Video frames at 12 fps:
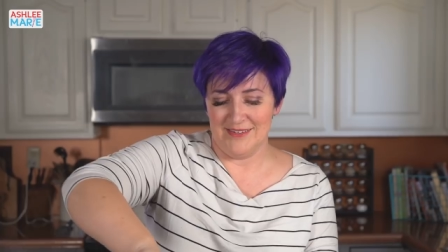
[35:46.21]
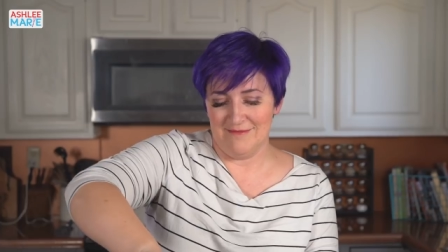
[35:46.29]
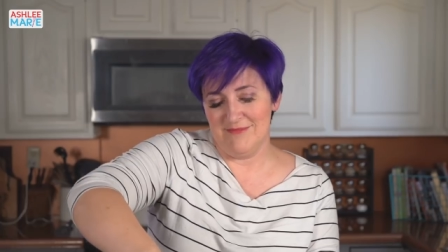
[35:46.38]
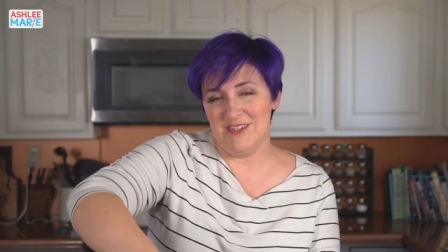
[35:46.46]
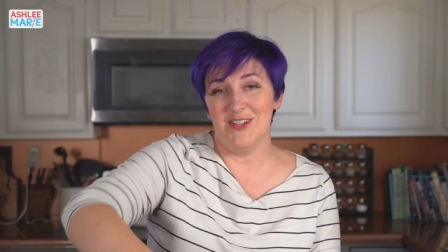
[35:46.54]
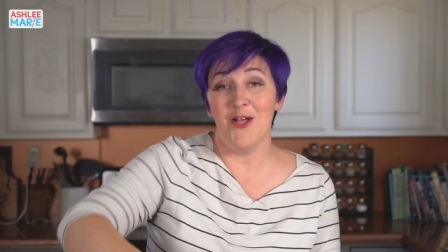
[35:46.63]

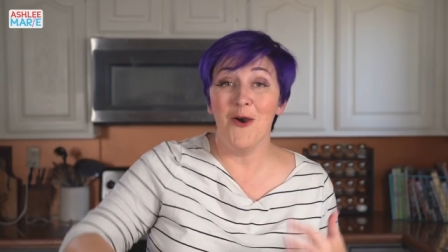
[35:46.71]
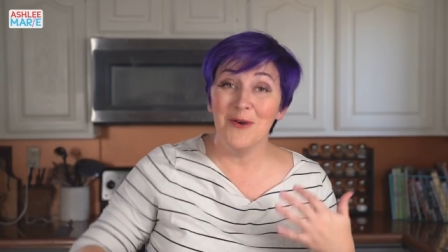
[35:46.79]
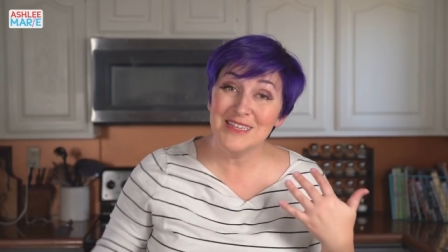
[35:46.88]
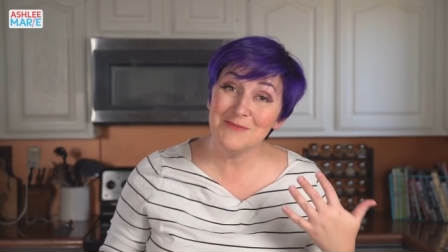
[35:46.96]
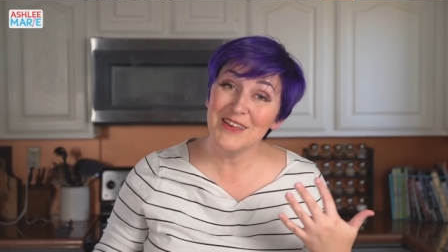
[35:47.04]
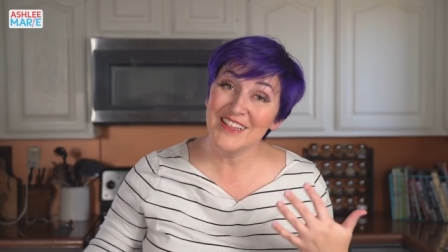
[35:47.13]
she'll
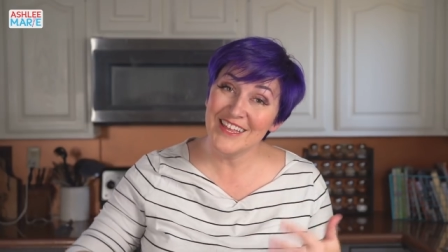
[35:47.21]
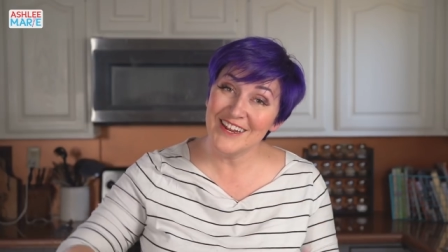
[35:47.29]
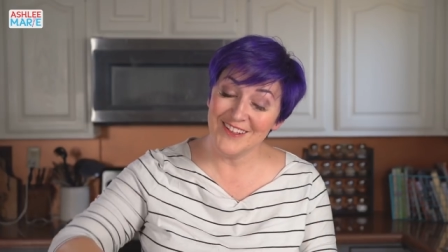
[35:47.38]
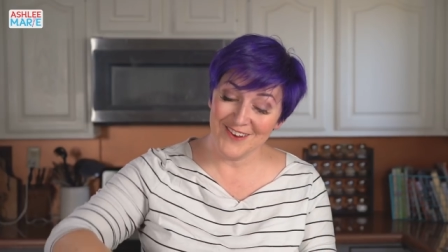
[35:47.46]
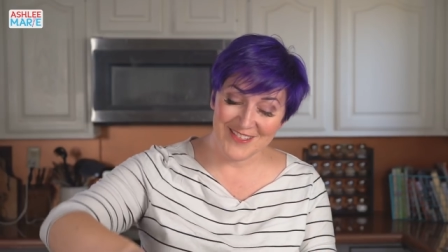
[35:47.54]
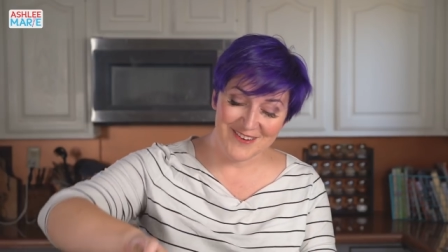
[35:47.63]
always be
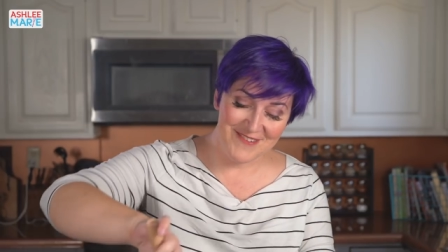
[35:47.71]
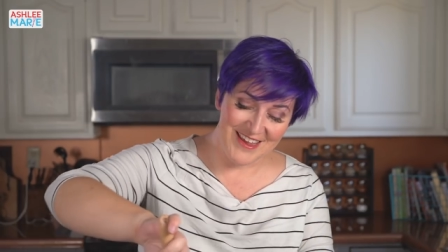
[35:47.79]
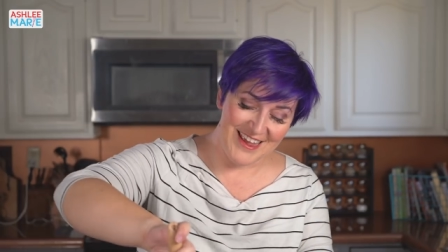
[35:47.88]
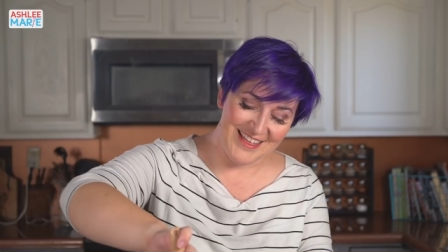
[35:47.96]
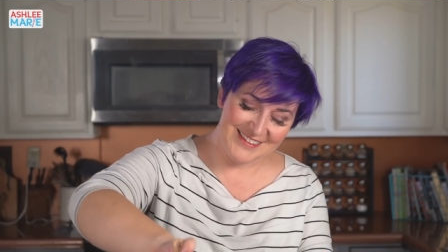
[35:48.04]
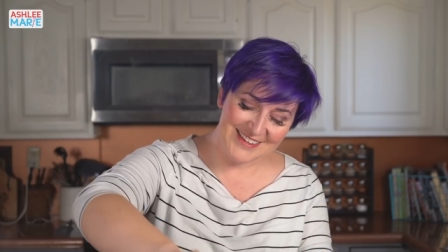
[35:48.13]
littler than
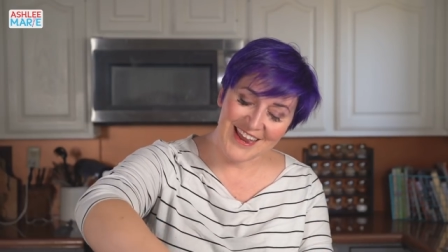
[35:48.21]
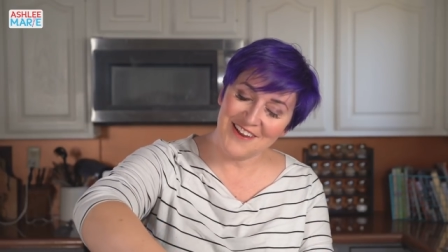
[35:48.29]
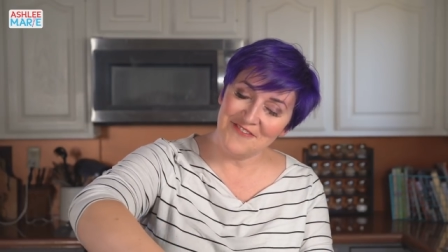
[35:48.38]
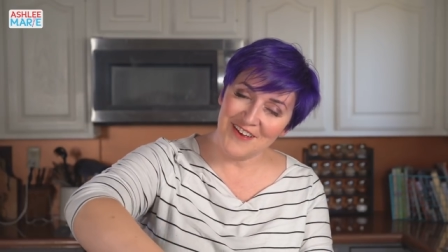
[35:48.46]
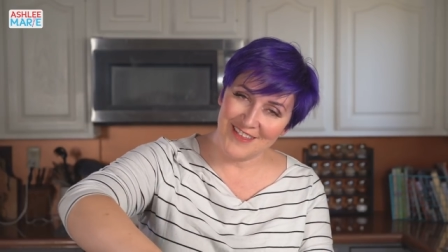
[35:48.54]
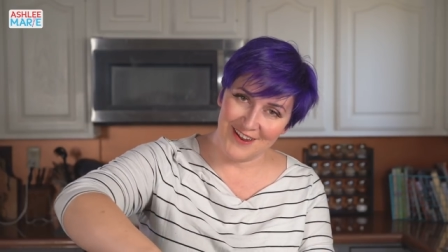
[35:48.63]
me. It's kind of fun.